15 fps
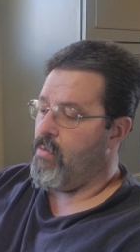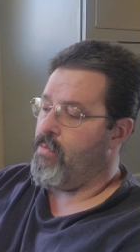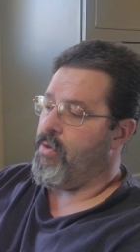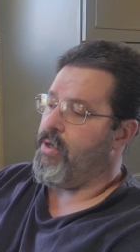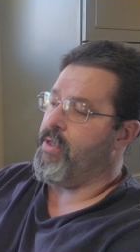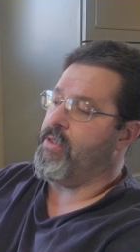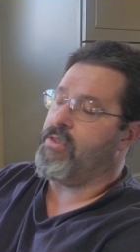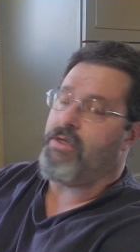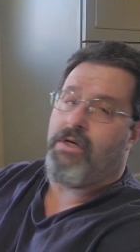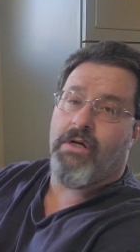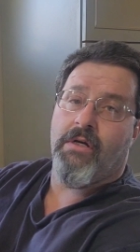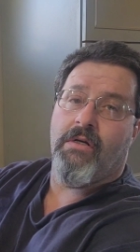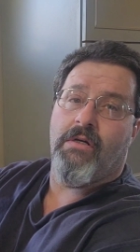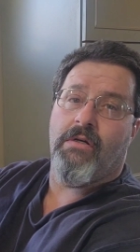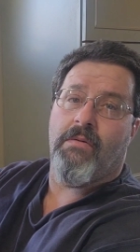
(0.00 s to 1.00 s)
But it's
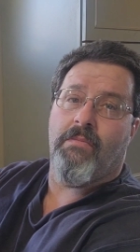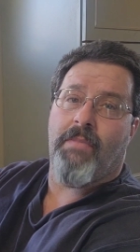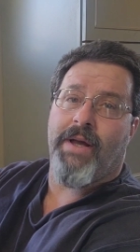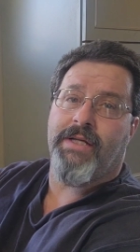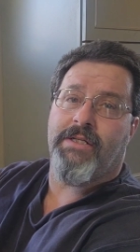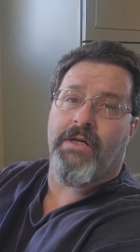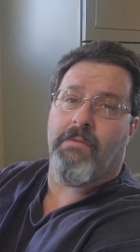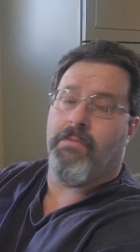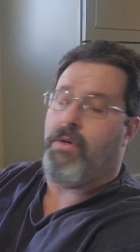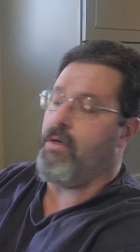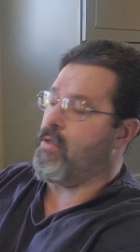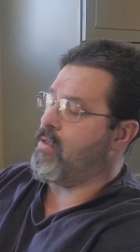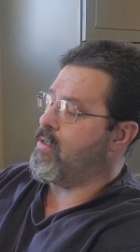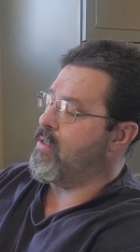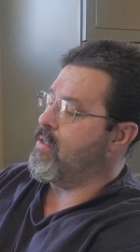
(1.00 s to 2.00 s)
a basic
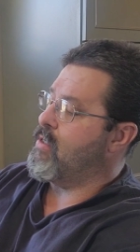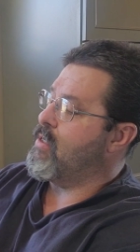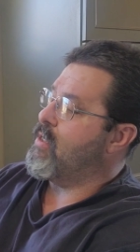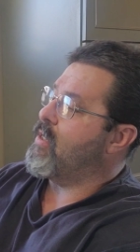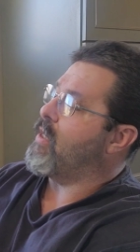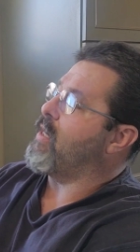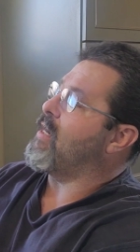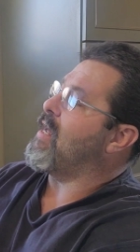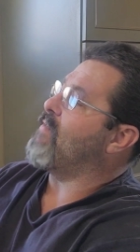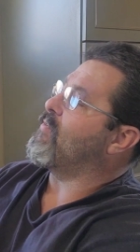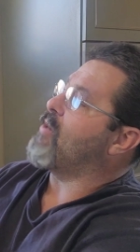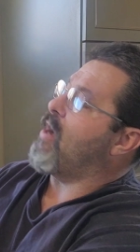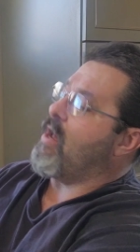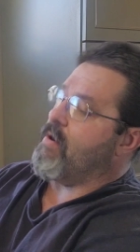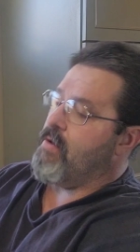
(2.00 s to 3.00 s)
book, and I've
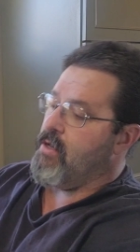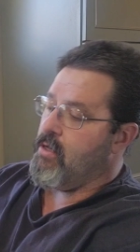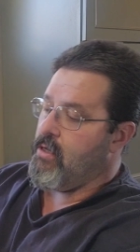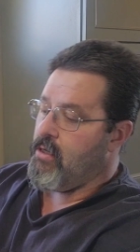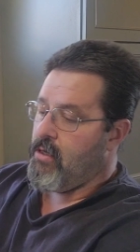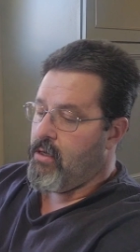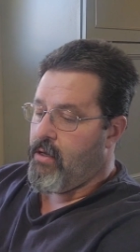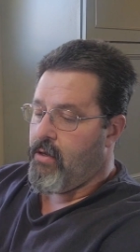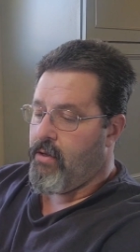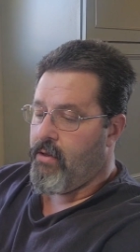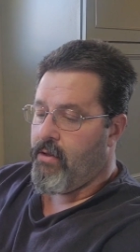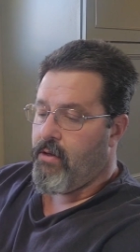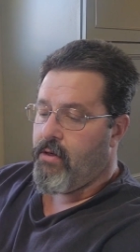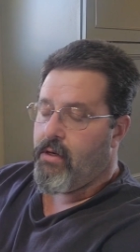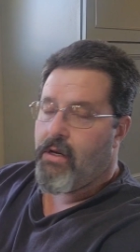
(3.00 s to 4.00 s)
got
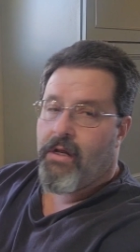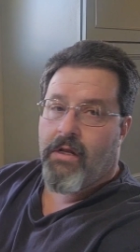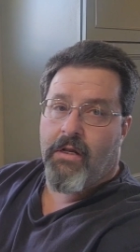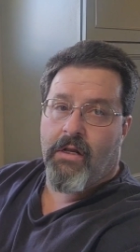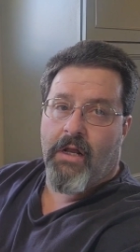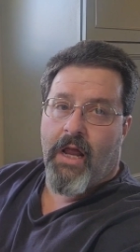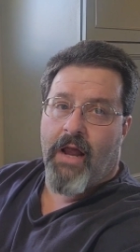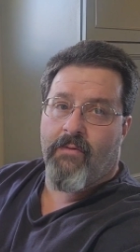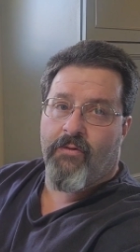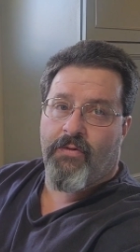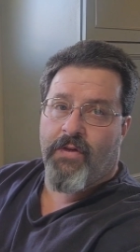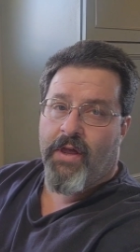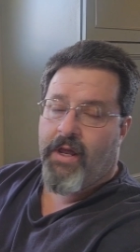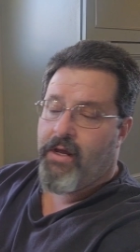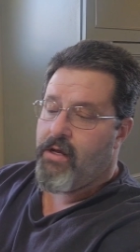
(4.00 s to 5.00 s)

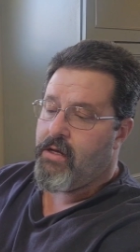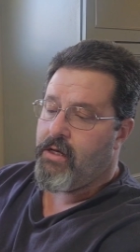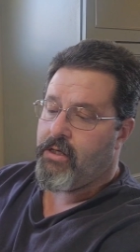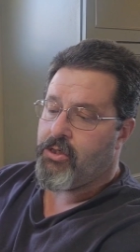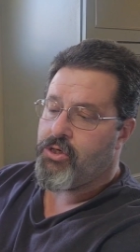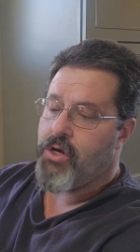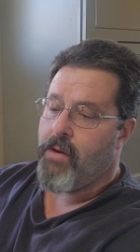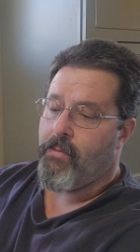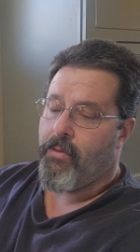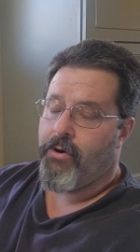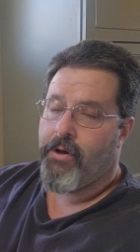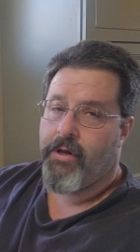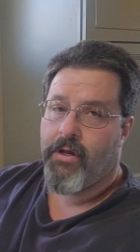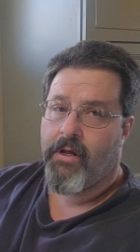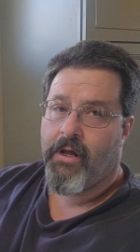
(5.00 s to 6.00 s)
everything is
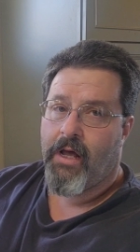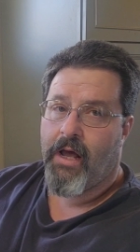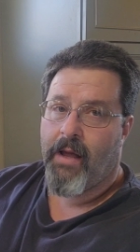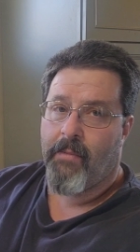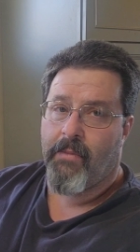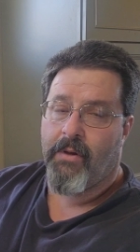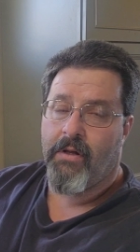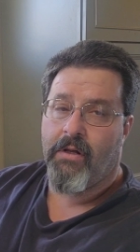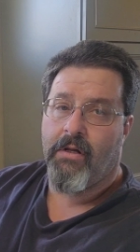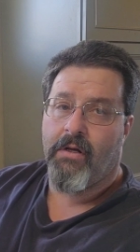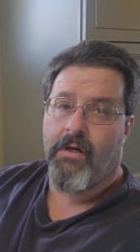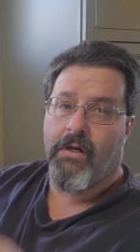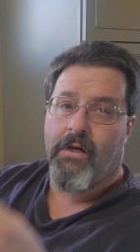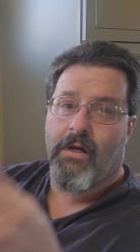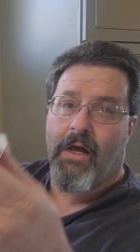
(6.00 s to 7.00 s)
numbered.
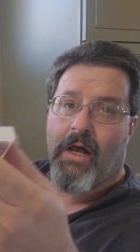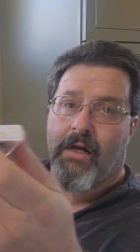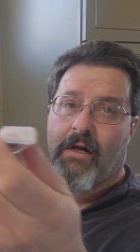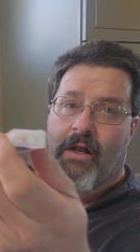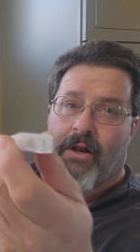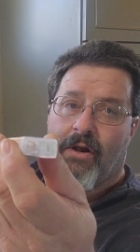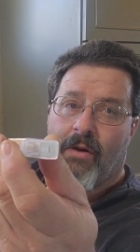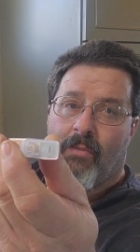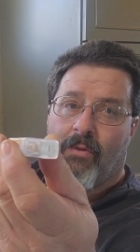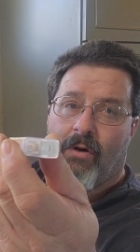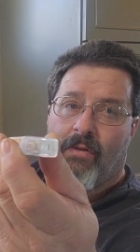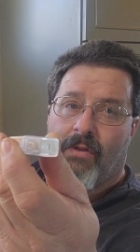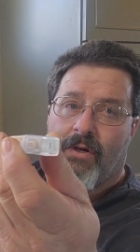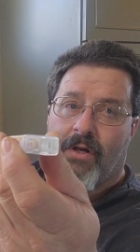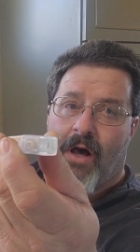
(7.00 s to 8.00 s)
I got a number
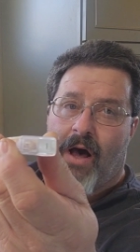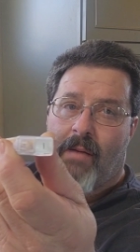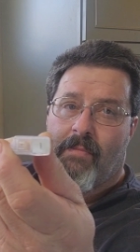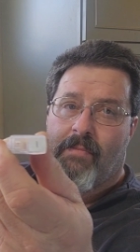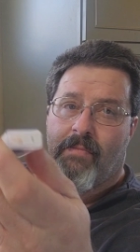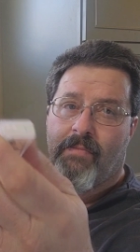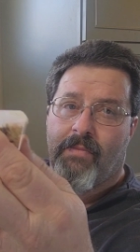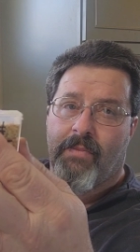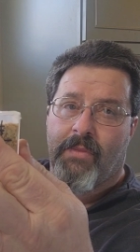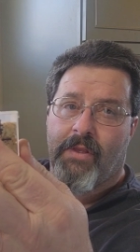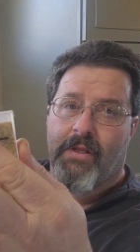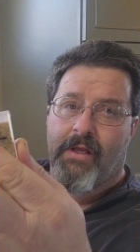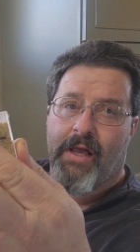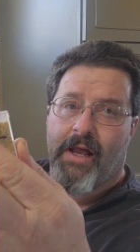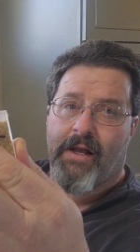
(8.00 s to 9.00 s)
on the top,
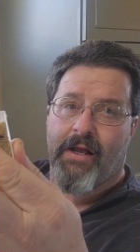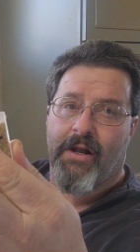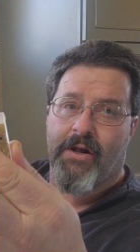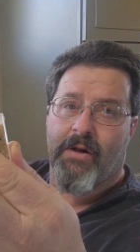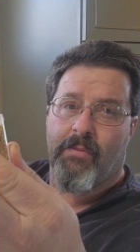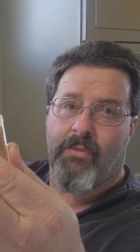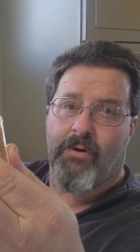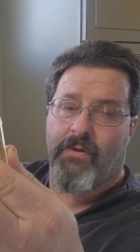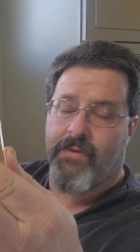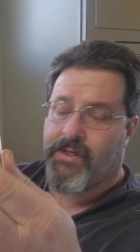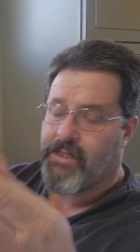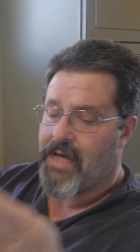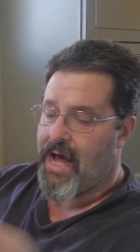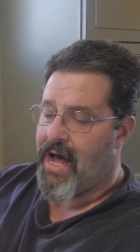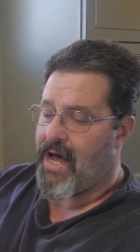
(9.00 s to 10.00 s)
I got a number on the
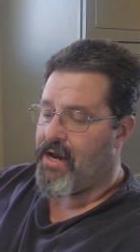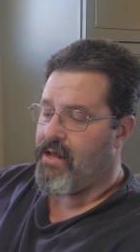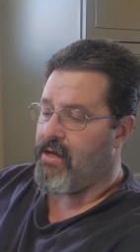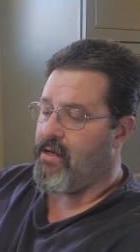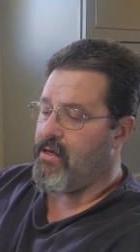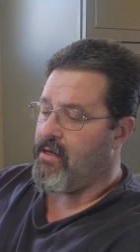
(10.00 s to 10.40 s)
side,